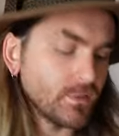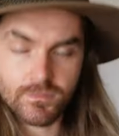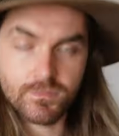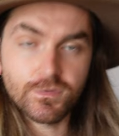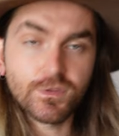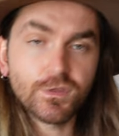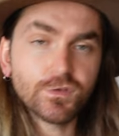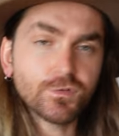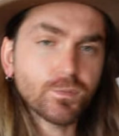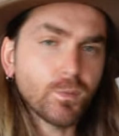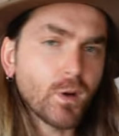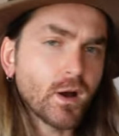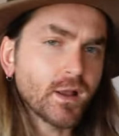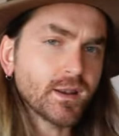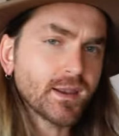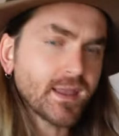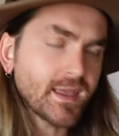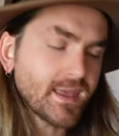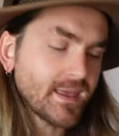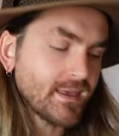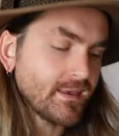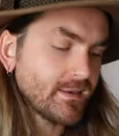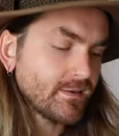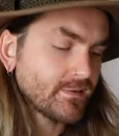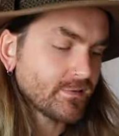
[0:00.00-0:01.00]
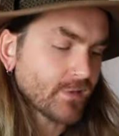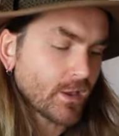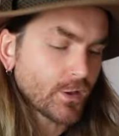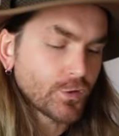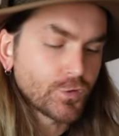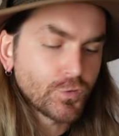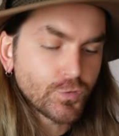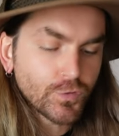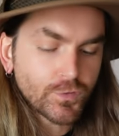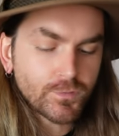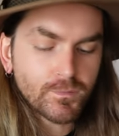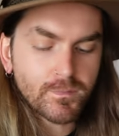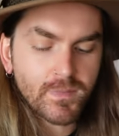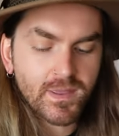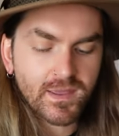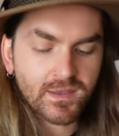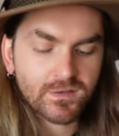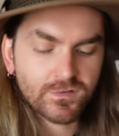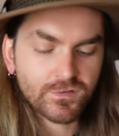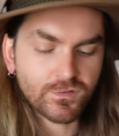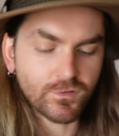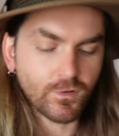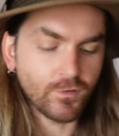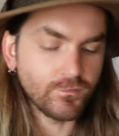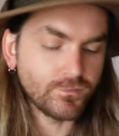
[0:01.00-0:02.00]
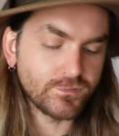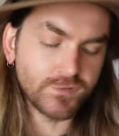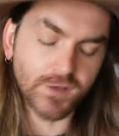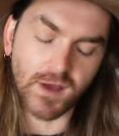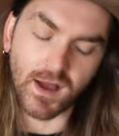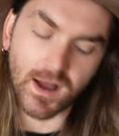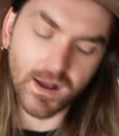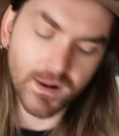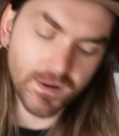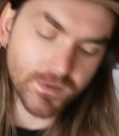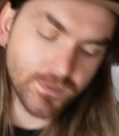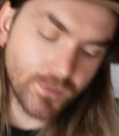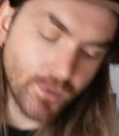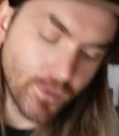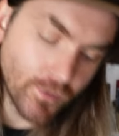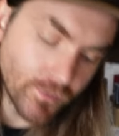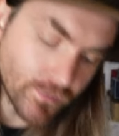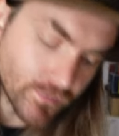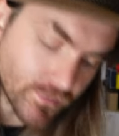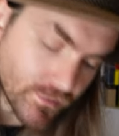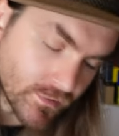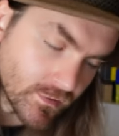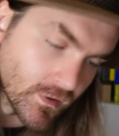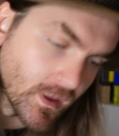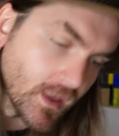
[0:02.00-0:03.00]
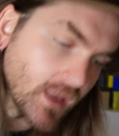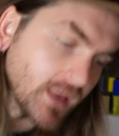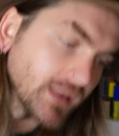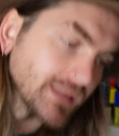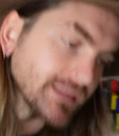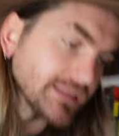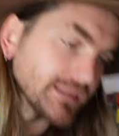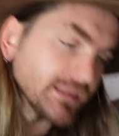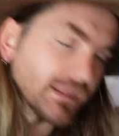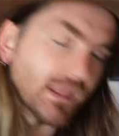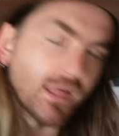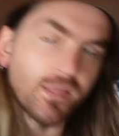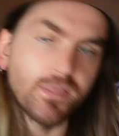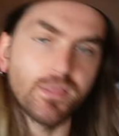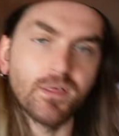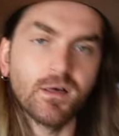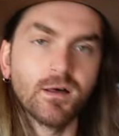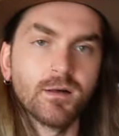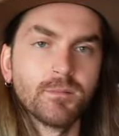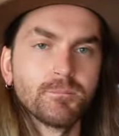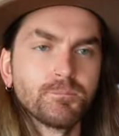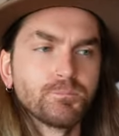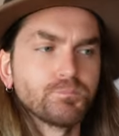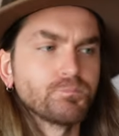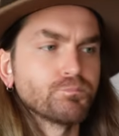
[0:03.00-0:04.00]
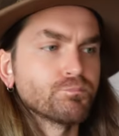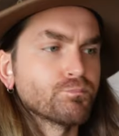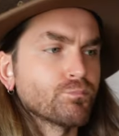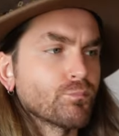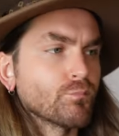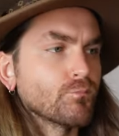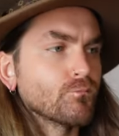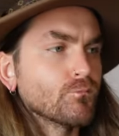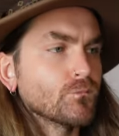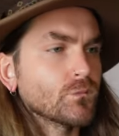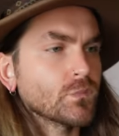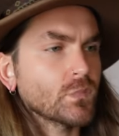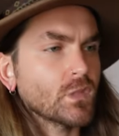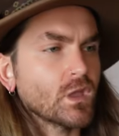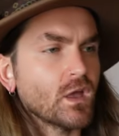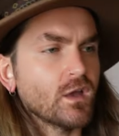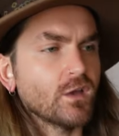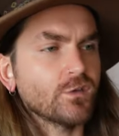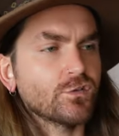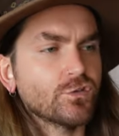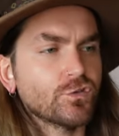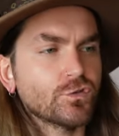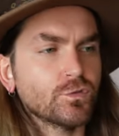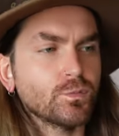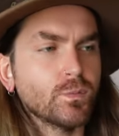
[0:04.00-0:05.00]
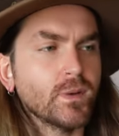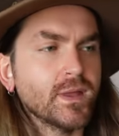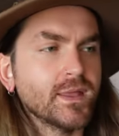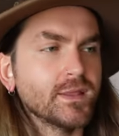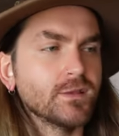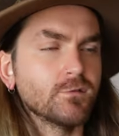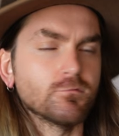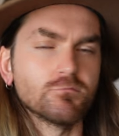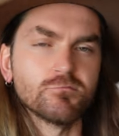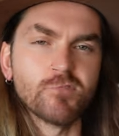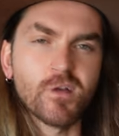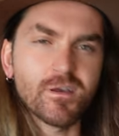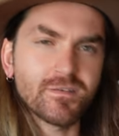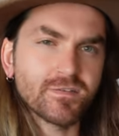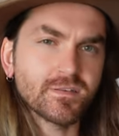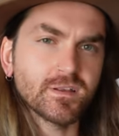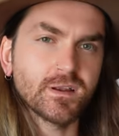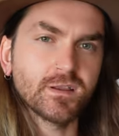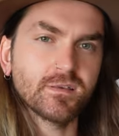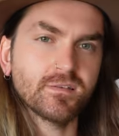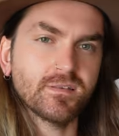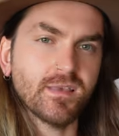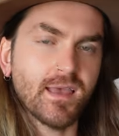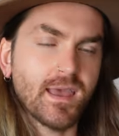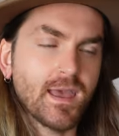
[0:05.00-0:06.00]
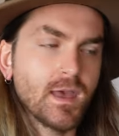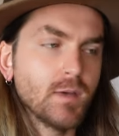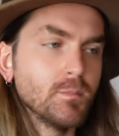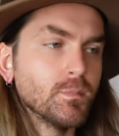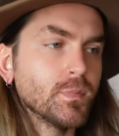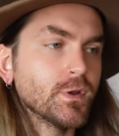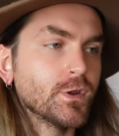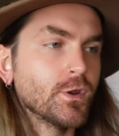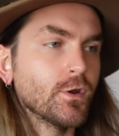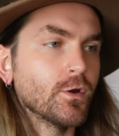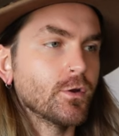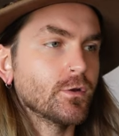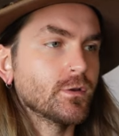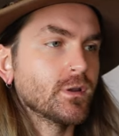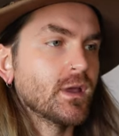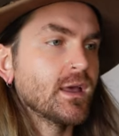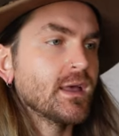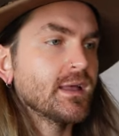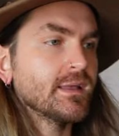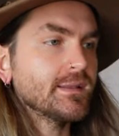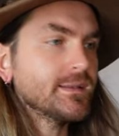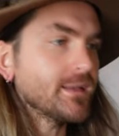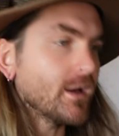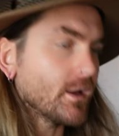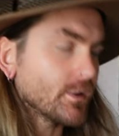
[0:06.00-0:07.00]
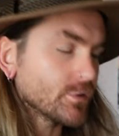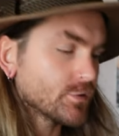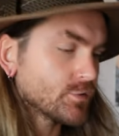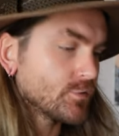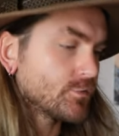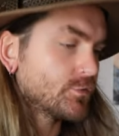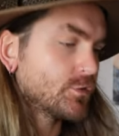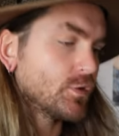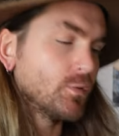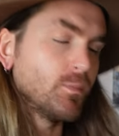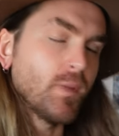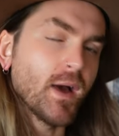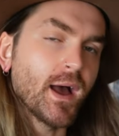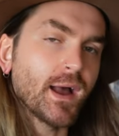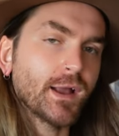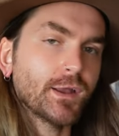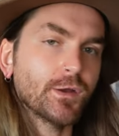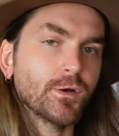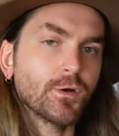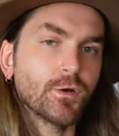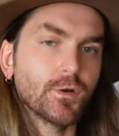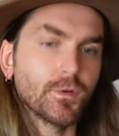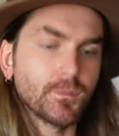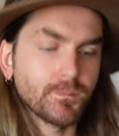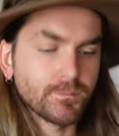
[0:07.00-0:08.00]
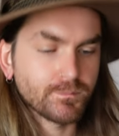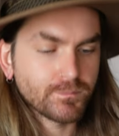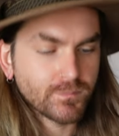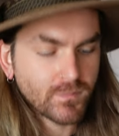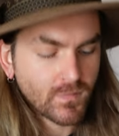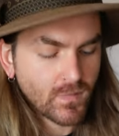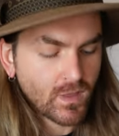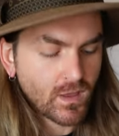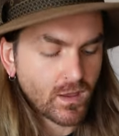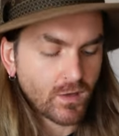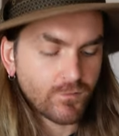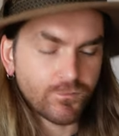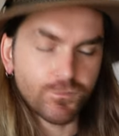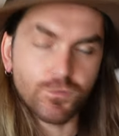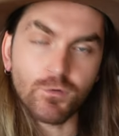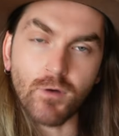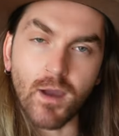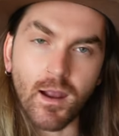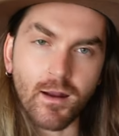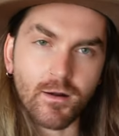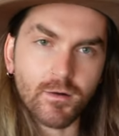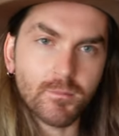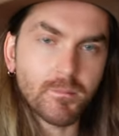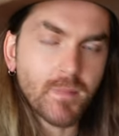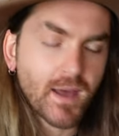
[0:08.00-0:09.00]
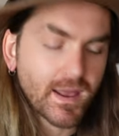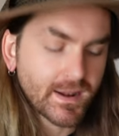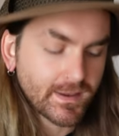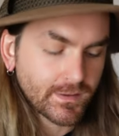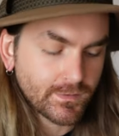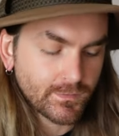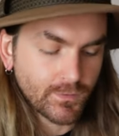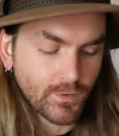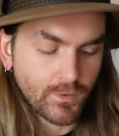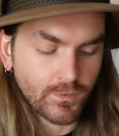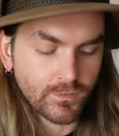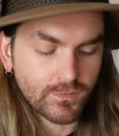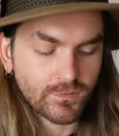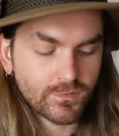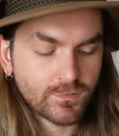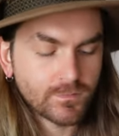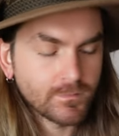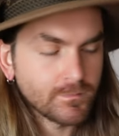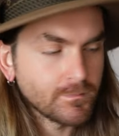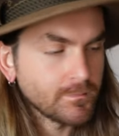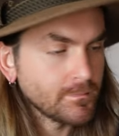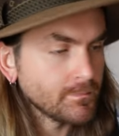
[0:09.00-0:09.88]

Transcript: this one is a good mix of dark notes, leather, a sweet resinous amber note, touch of tobacco, a few aromatic notes.